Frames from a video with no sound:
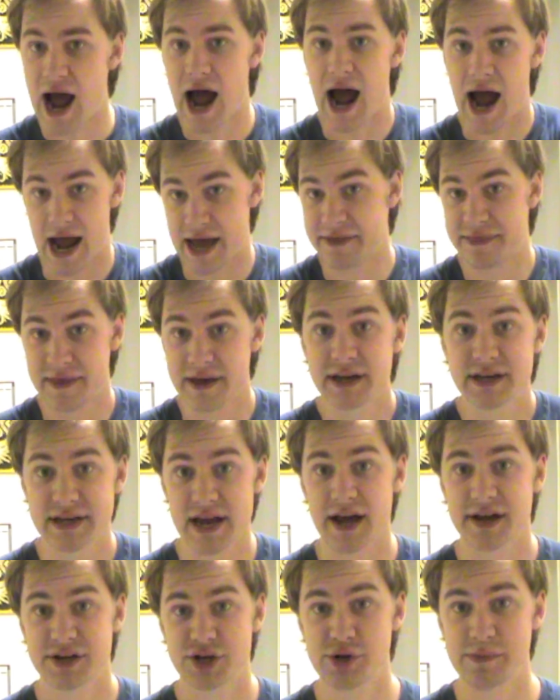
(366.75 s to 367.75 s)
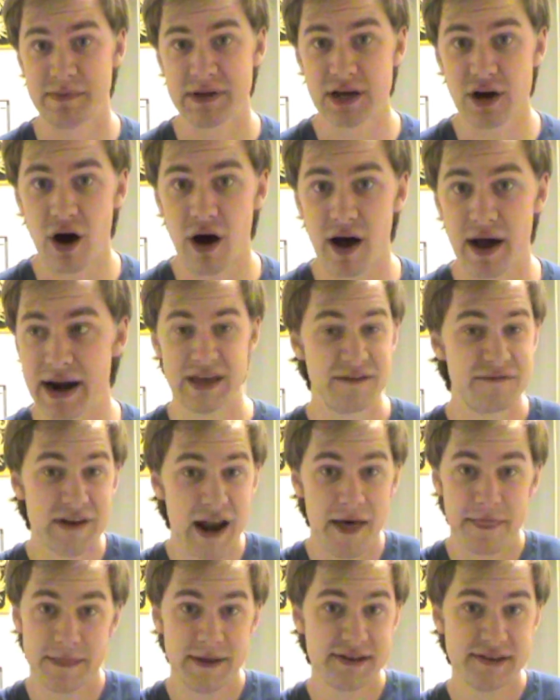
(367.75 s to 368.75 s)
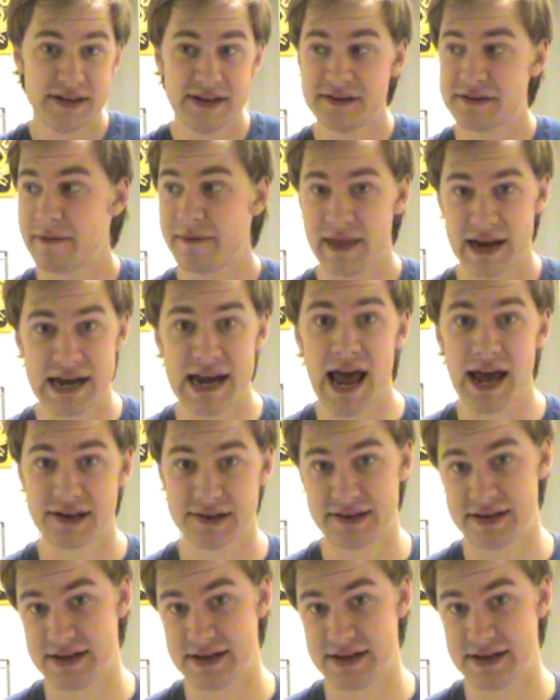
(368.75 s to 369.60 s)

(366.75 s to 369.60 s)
I think Dex should be caught, if not this season, then next